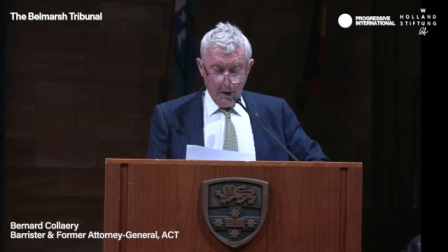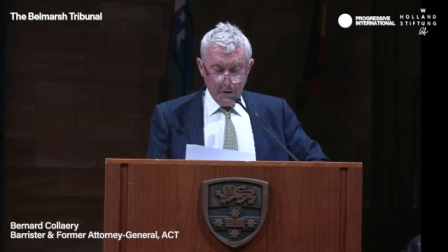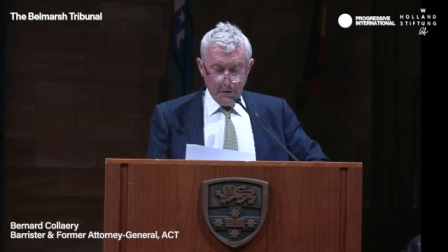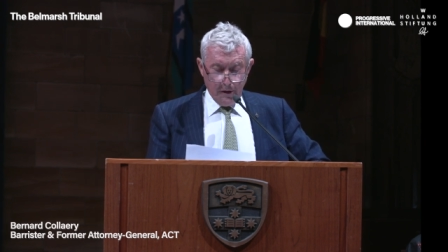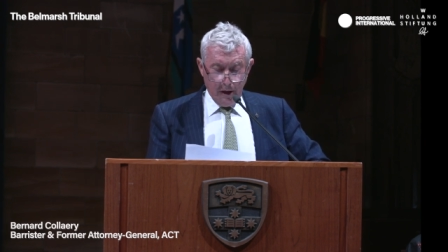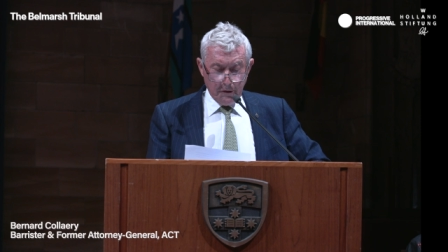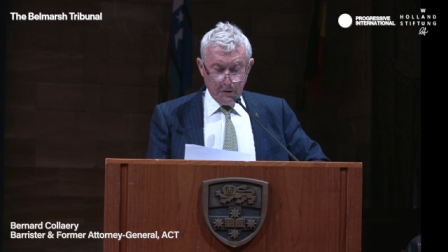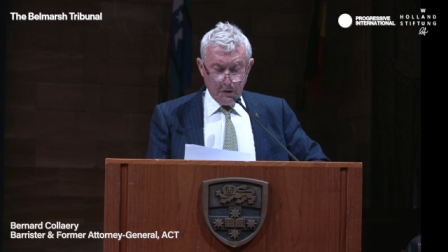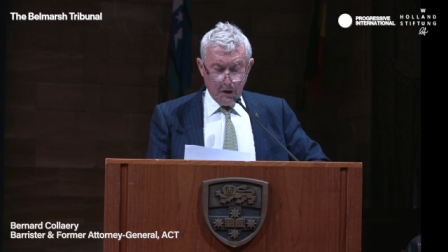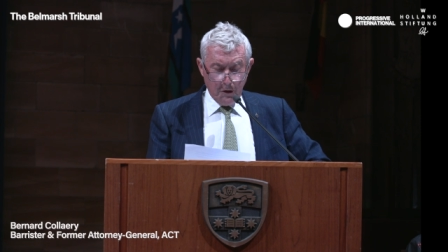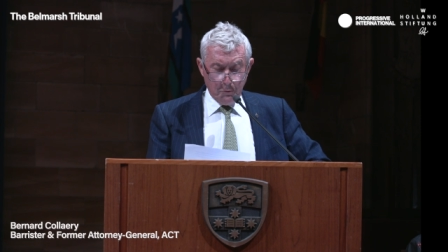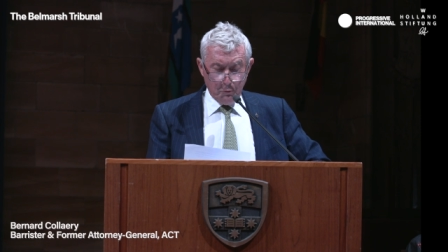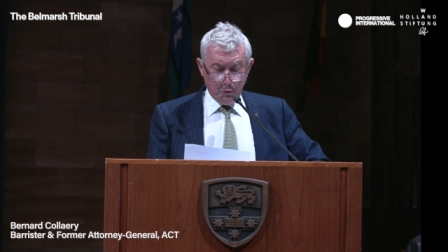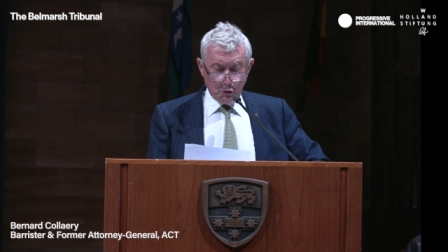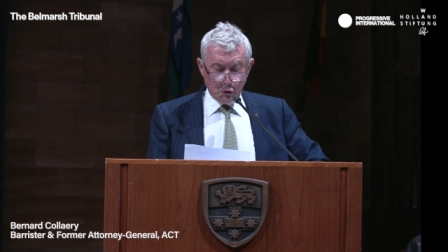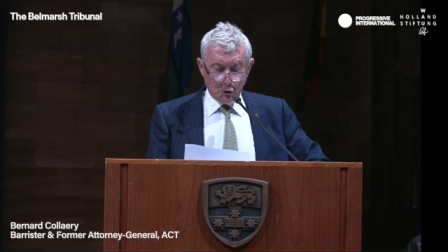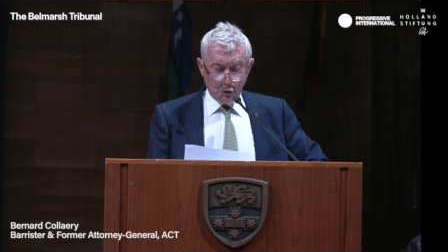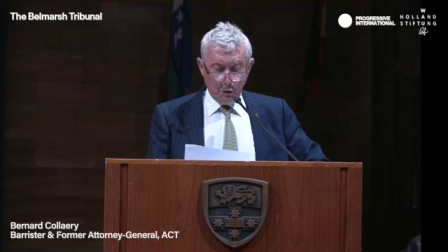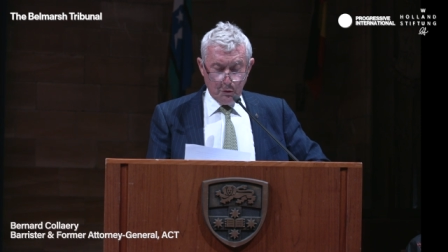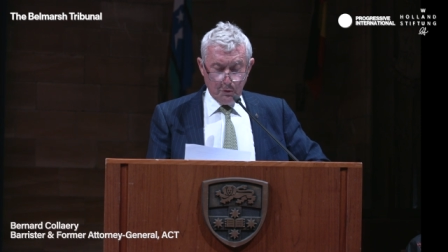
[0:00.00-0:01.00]
that their
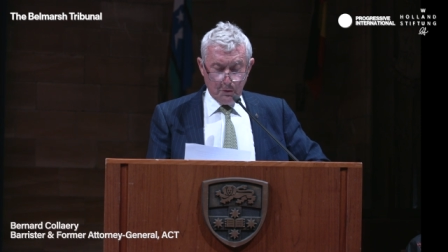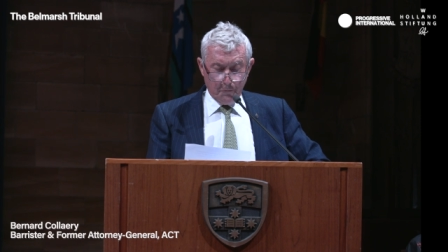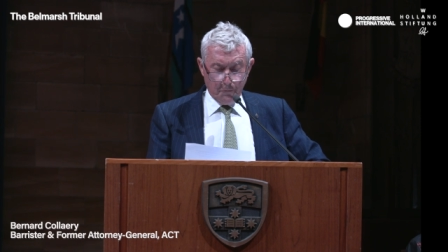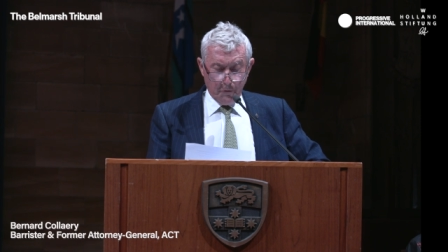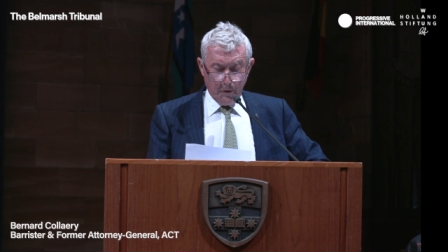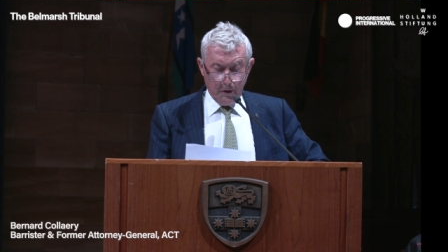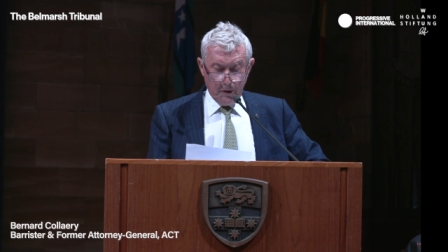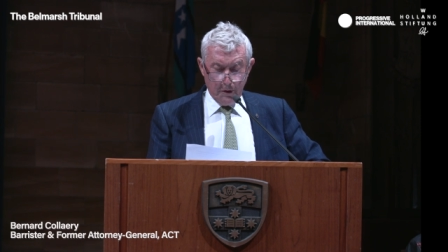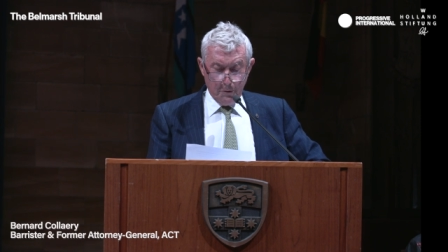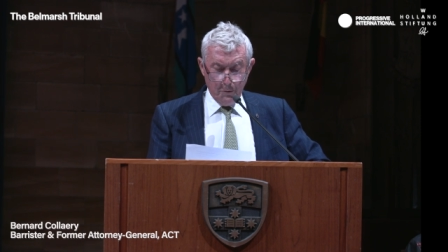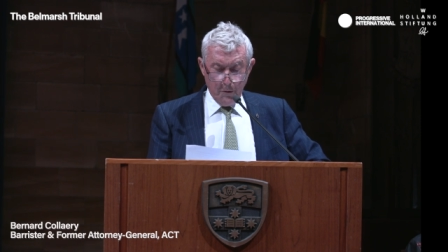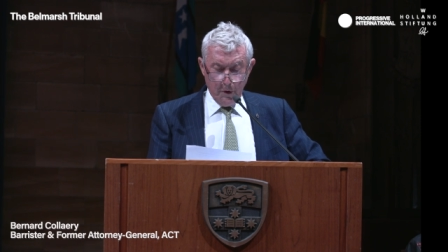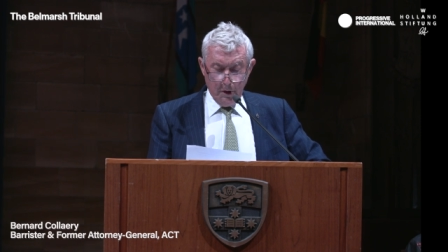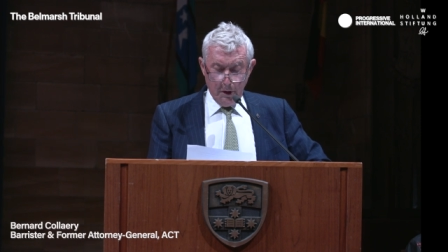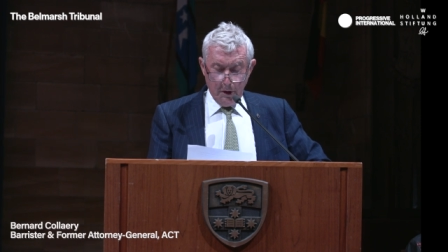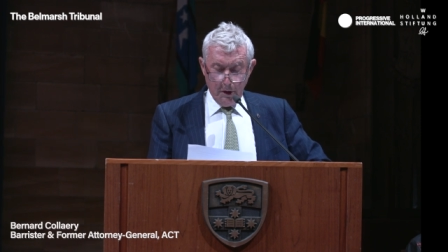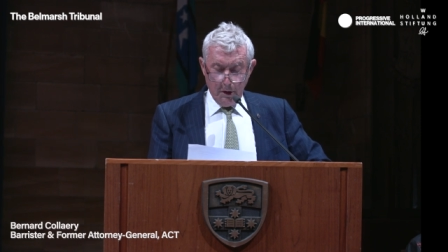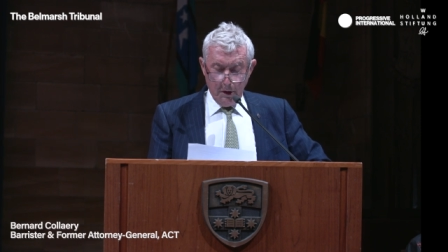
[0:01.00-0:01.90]
pursuit of him